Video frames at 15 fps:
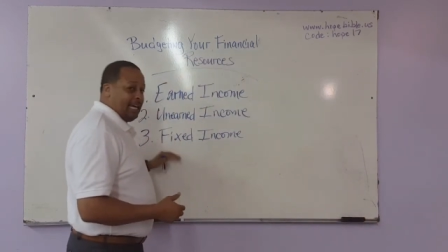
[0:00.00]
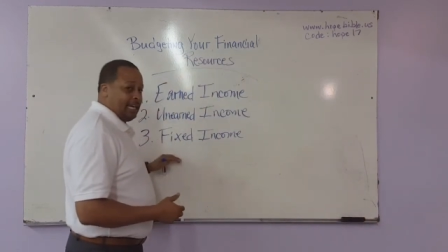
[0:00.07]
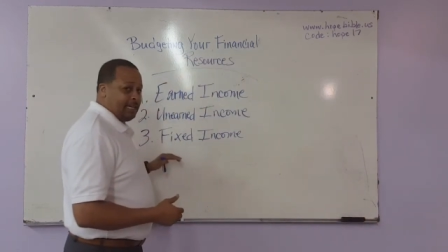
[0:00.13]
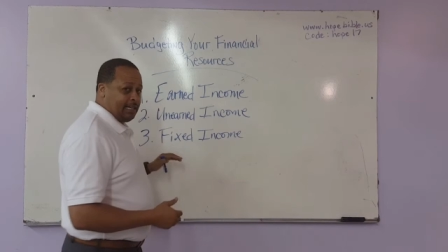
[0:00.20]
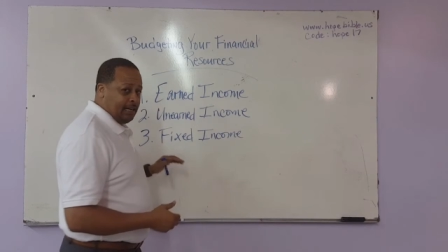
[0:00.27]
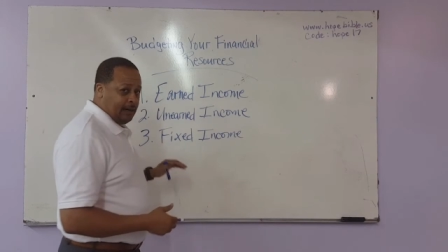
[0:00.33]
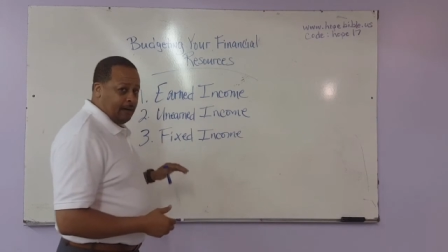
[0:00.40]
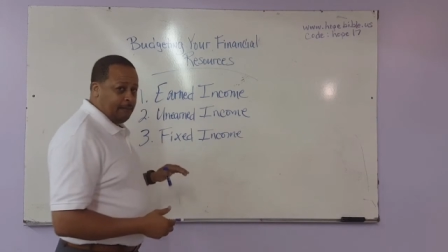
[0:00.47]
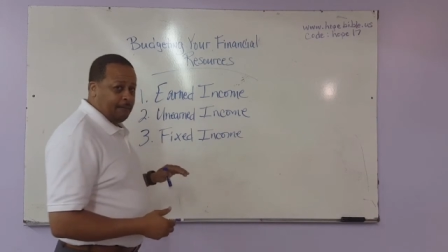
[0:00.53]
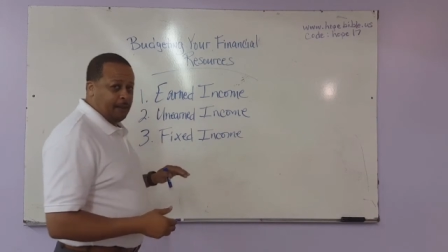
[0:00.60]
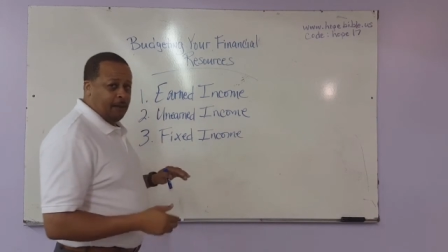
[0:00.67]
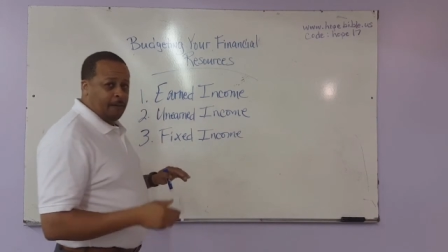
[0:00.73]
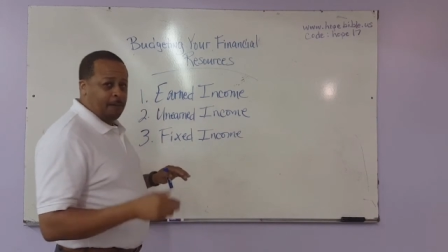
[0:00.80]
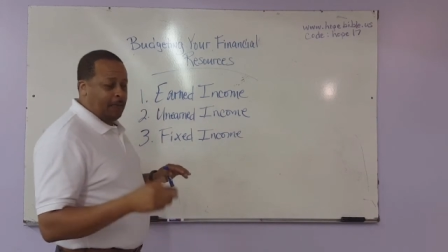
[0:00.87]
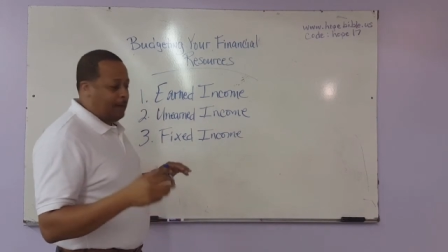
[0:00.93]
income.
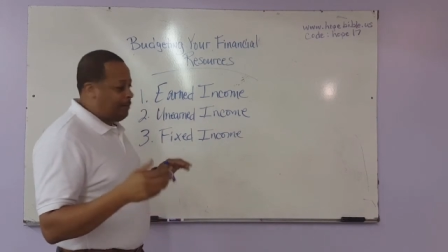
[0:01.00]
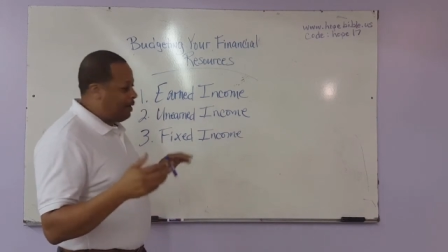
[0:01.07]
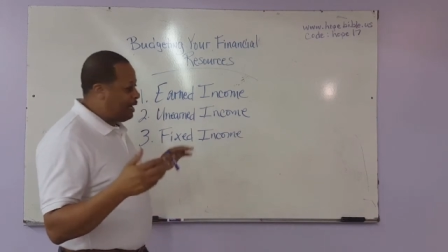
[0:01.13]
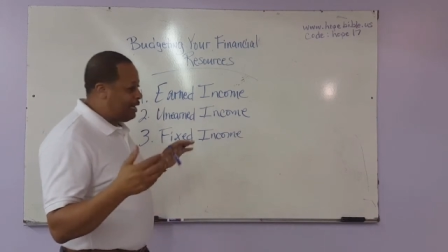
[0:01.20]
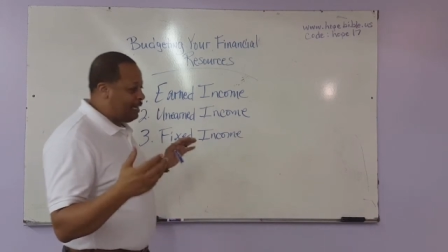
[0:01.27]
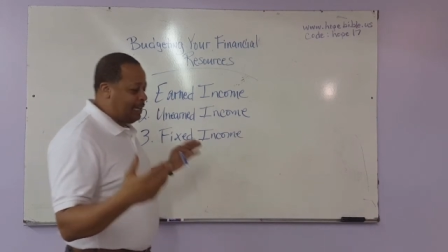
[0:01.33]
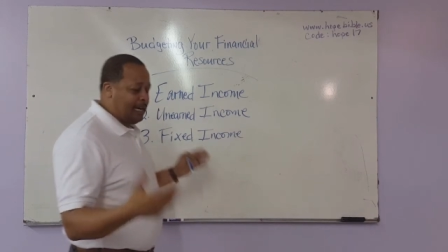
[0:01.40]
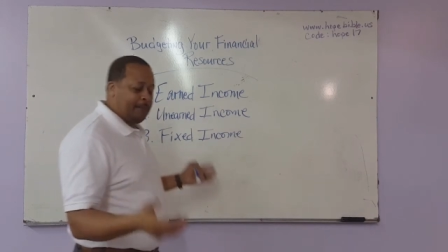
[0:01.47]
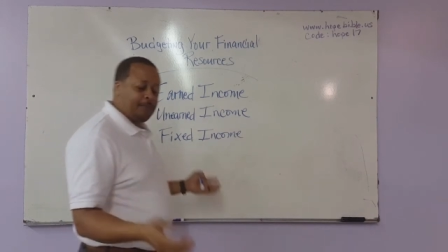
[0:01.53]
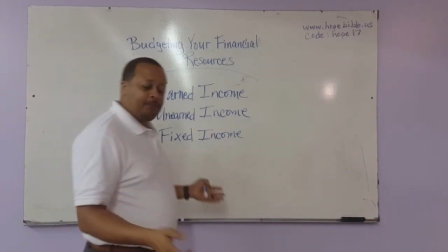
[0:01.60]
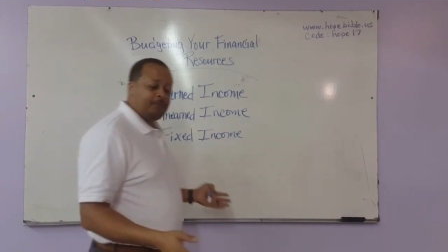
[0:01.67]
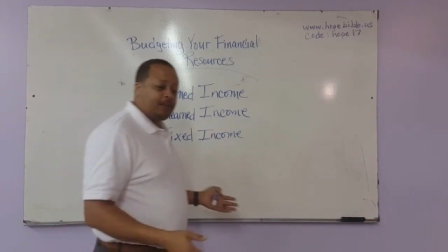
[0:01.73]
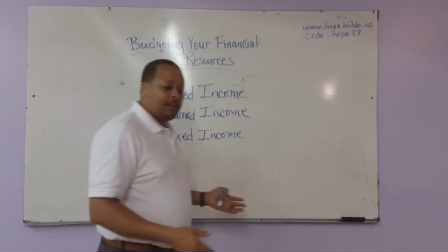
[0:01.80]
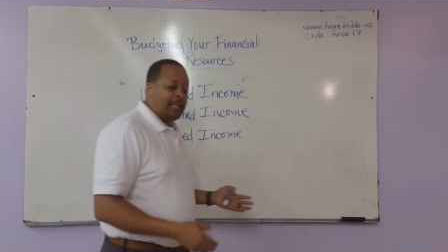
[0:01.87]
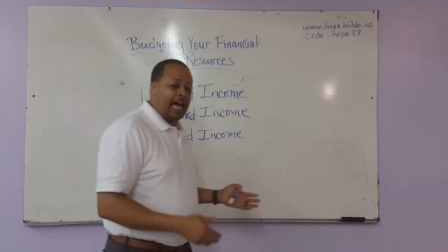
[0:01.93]
They may get
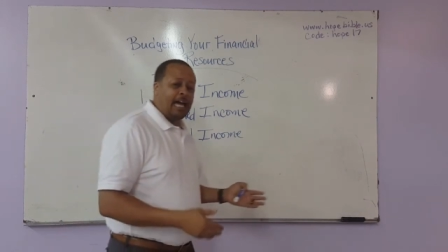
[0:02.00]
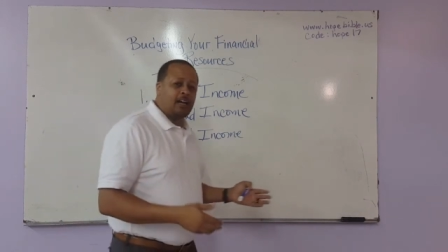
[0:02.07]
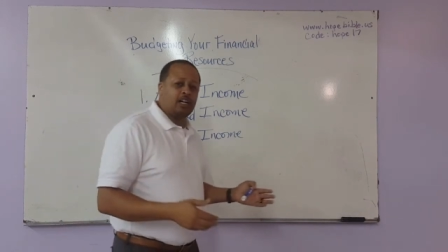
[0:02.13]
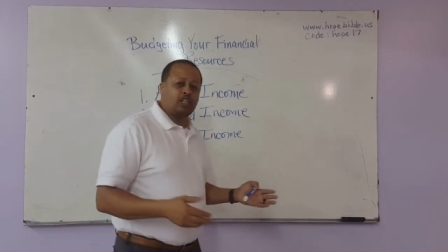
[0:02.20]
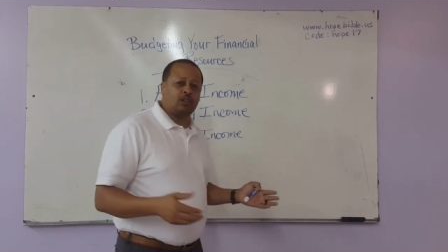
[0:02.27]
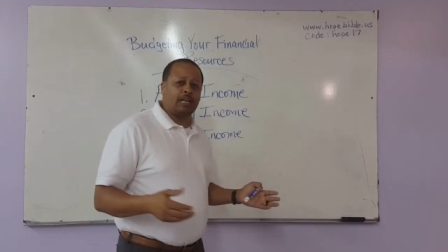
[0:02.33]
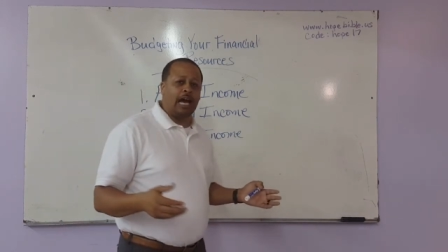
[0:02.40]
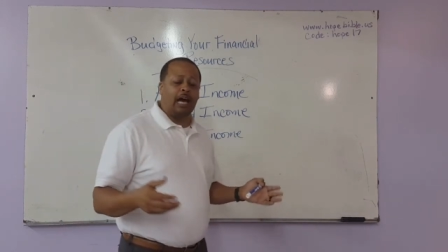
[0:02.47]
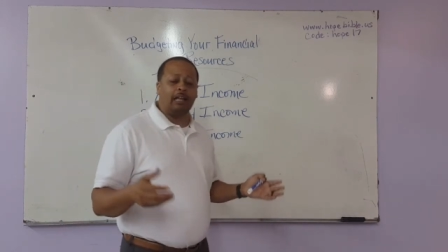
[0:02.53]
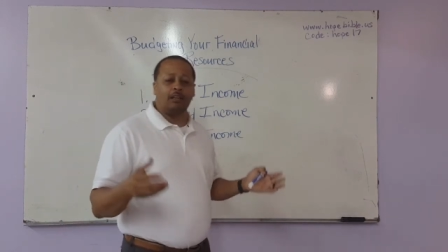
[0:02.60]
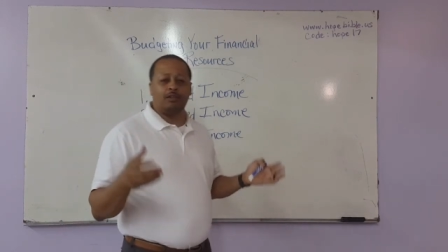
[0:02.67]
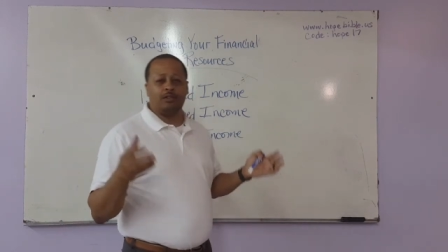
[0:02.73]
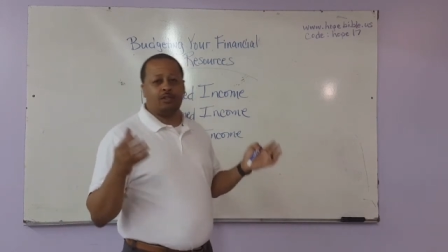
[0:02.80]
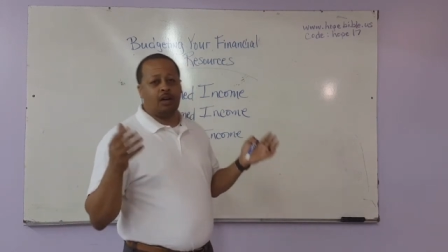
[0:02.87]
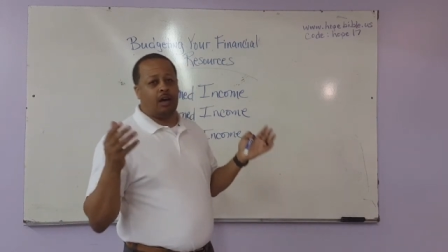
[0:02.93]

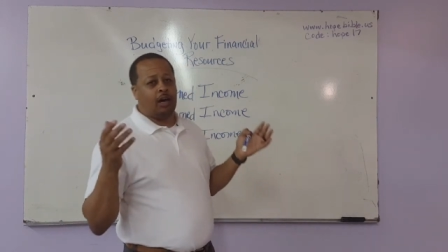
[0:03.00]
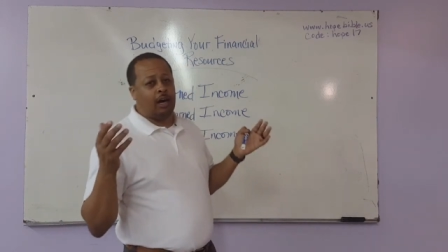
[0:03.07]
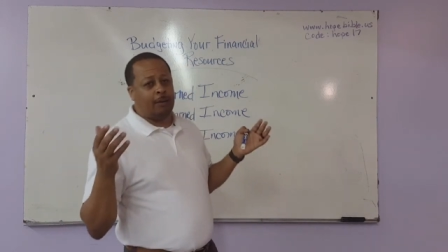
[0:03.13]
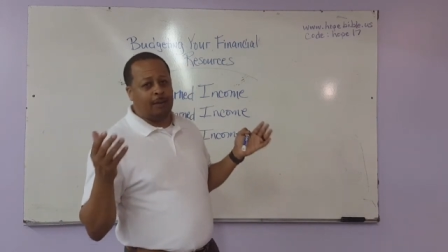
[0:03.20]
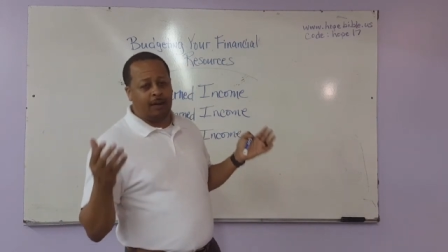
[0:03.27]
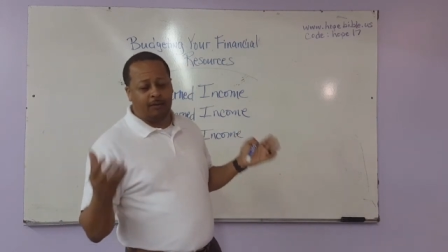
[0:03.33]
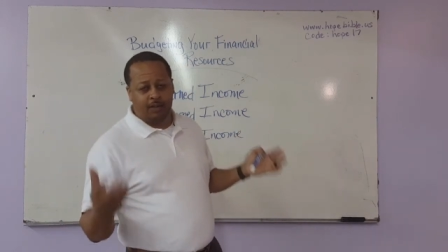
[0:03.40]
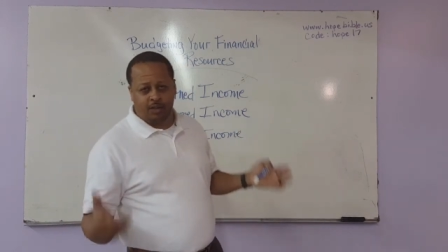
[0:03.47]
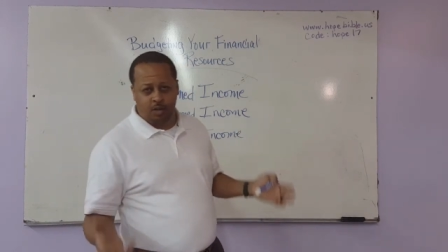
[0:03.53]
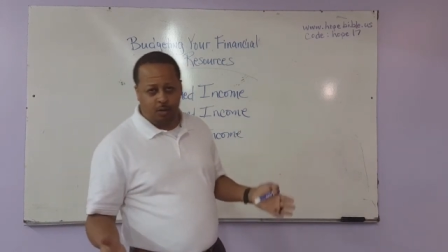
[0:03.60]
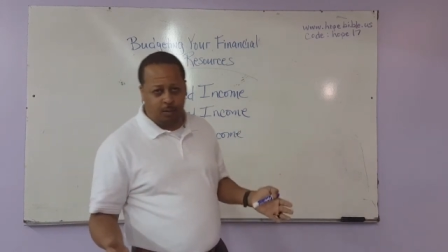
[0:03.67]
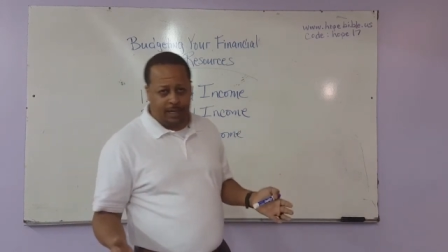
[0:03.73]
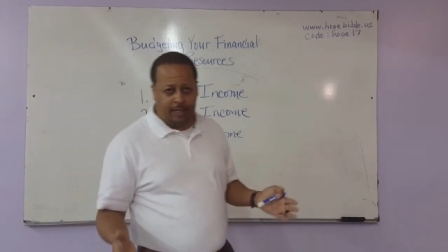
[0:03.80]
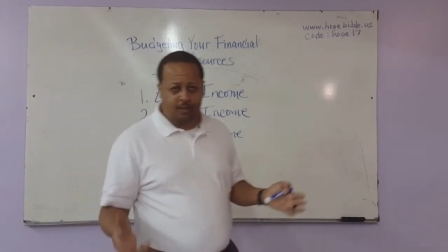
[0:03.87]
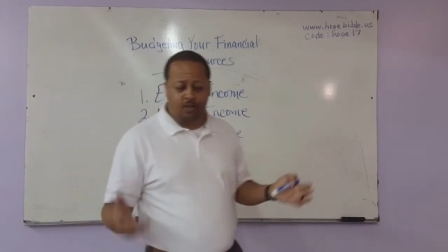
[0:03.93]
$900 uh, every two
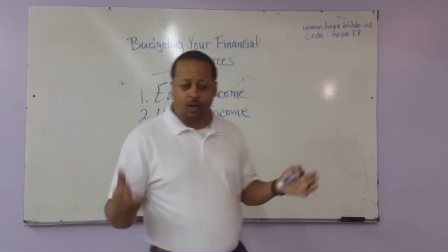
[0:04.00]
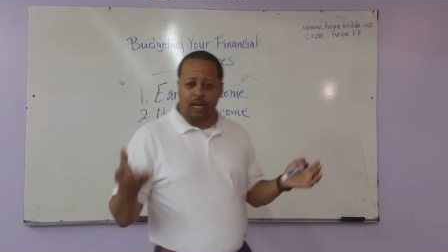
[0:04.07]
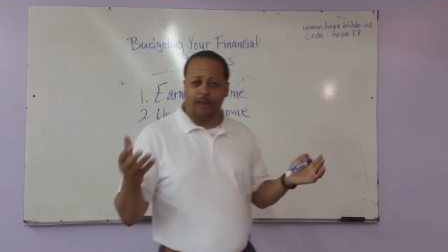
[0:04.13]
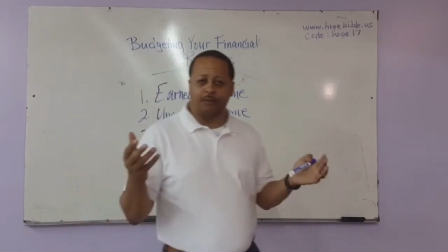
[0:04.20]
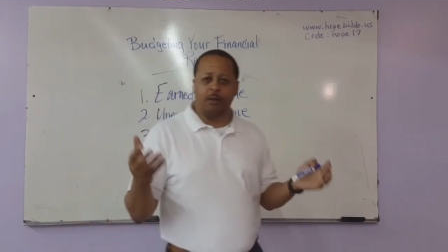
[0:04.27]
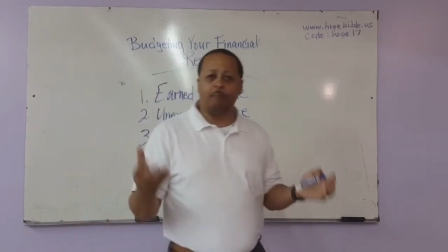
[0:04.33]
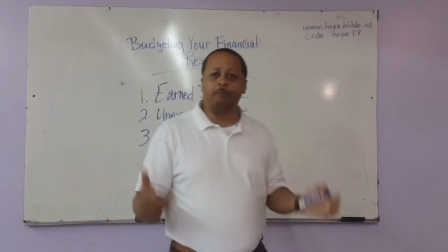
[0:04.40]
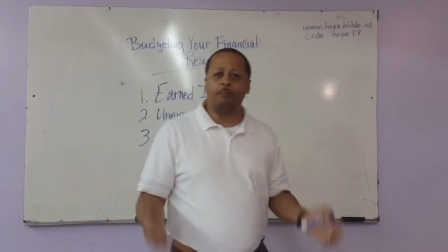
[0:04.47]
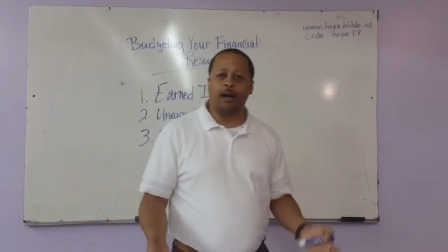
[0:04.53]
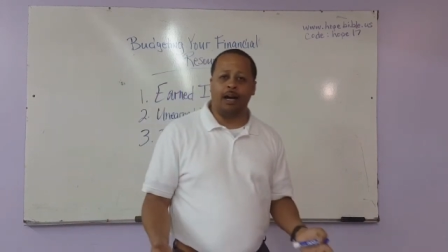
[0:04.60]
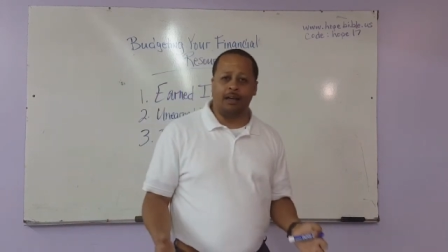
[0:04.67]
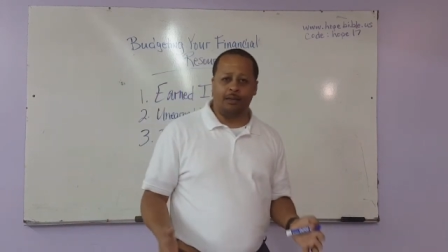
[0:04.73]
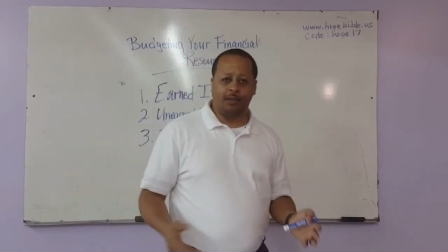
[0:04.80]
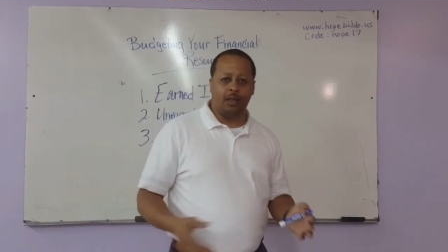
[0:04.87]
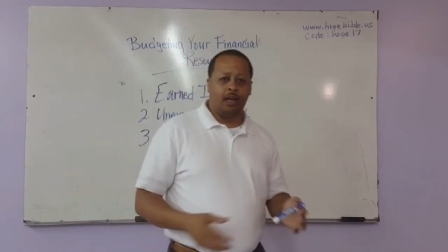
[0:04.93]
weeks or every
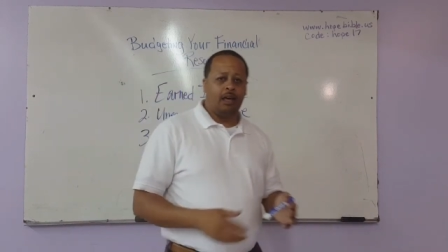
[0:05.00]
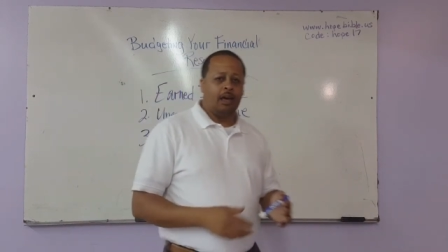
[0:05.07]
month